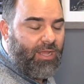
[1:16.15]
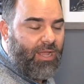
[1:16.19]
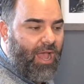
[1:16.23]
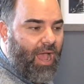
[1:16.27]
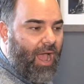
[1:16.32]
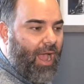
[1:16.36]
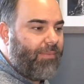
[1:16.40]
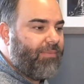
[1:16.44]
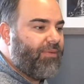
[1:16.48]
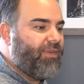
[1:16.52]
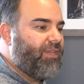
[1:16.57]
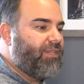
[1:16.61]

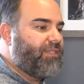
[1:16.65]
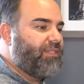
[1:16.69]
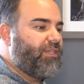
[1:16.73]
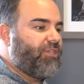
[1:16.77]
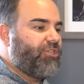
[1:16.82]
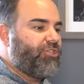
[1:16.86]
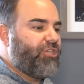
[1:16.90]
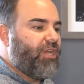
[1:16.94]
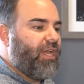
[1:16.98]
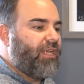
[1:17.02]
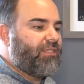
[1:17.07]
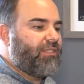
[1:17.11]
I'm going to
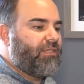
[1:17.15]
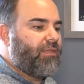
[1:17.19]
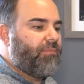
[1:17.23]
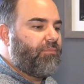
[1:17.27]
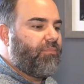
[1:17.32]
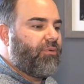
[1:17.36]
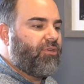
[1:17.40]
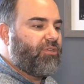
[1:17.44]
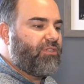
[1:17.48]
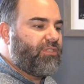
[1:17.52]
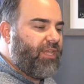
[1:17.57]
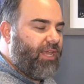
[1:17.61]
suggest some
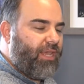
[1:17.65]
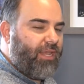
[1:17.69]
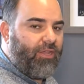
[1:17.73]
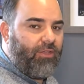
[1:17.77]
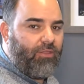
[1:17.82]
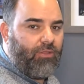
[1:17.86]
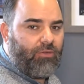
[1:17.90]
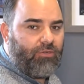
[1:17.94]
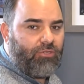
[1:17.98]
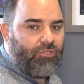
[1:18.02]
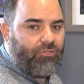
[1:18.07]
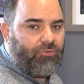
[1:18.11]

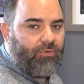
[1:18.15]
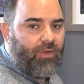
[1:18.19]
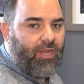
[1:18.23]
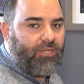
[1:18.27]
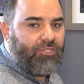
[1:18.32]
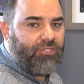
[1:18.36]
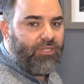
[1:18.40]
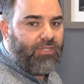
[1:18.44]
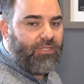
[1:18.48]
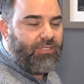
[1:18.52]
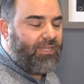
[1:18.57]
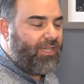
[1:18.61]
particular
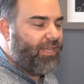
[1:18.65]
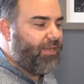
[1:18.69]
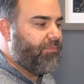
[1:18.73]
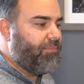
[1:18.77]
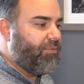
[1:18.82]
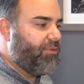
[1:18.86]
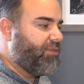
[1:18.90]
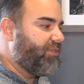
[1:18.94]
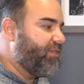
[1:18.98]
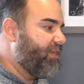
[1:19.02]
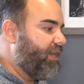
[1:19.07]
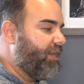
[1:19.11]
stretches in
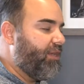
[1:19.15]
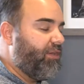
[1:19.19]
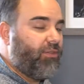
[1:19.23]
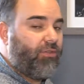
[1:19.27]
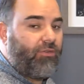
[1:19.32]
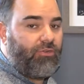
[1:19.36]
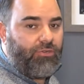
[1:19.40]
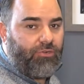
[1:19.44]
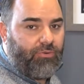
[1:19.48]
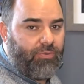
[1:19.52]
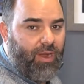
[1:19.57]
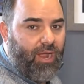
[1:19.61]

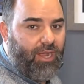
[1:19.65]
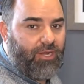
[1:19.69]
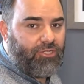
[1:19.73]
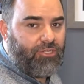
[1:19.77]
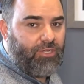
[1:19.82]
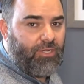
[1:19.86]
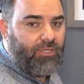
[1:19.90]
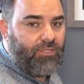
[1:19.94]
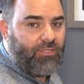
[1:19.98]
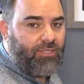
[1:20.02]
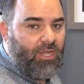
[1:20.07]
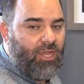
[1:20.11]
particular
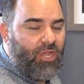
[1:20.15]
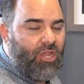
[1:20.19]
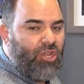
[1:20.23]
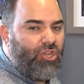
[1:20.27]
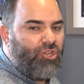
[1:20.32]
directions